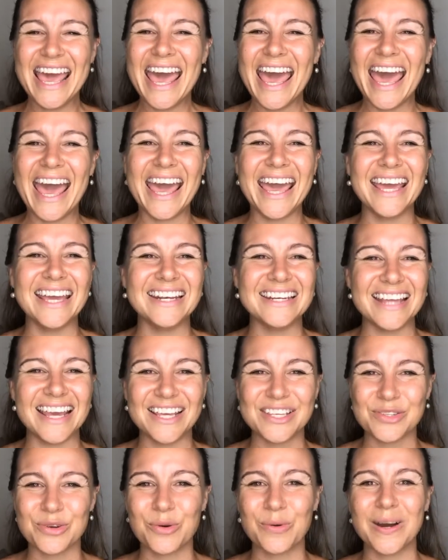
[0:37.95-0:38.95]
And
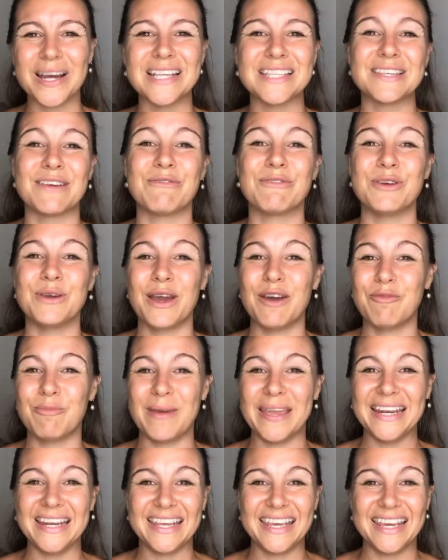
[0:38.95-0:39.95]
as always, if you have
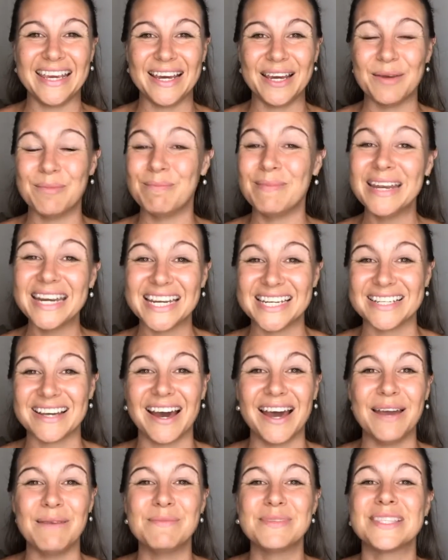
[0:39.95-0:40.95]
been here many
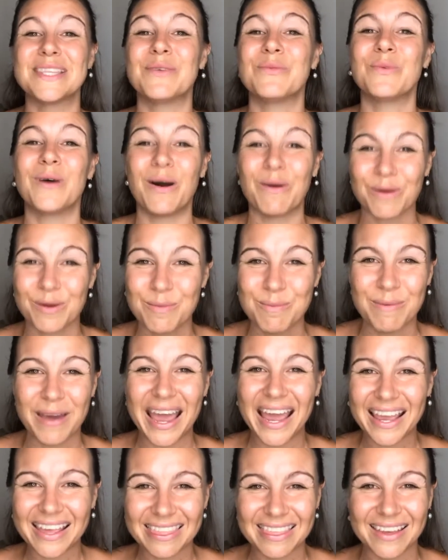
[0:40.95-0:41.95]
times, then welcome
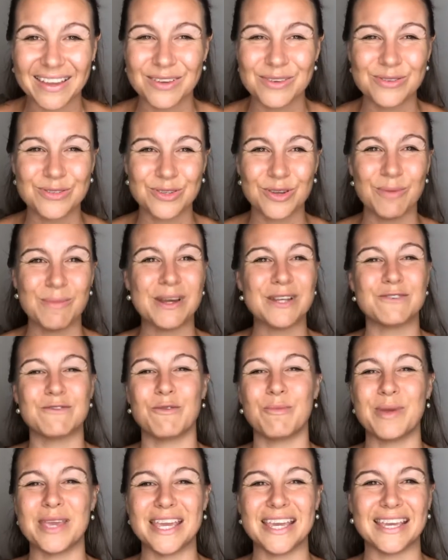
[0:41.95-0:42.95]
back. Thank you so much for
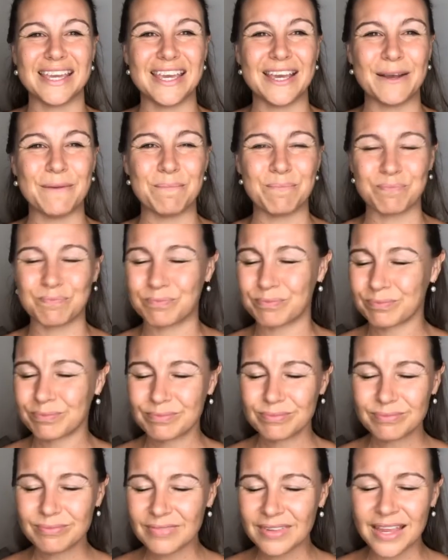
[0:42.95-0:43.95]
being here.
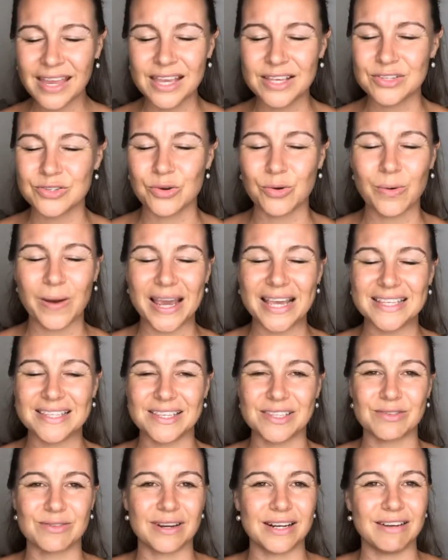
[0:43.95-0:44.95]
As always,
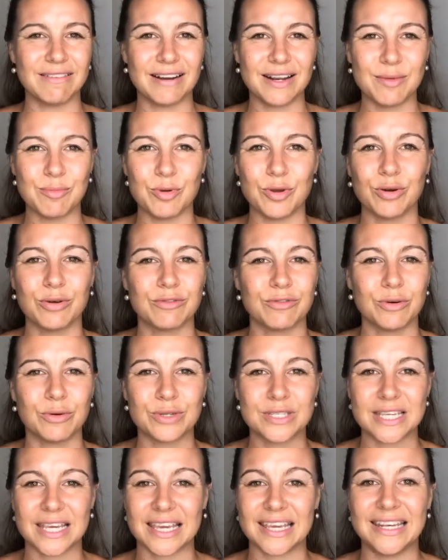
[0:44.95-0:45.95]
it's really, really beautiful
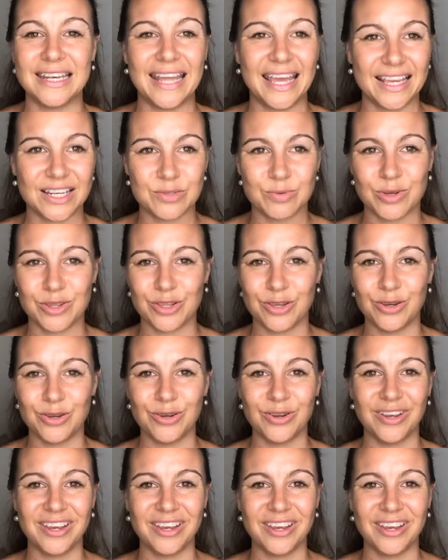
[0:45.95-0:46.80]
to connect with you.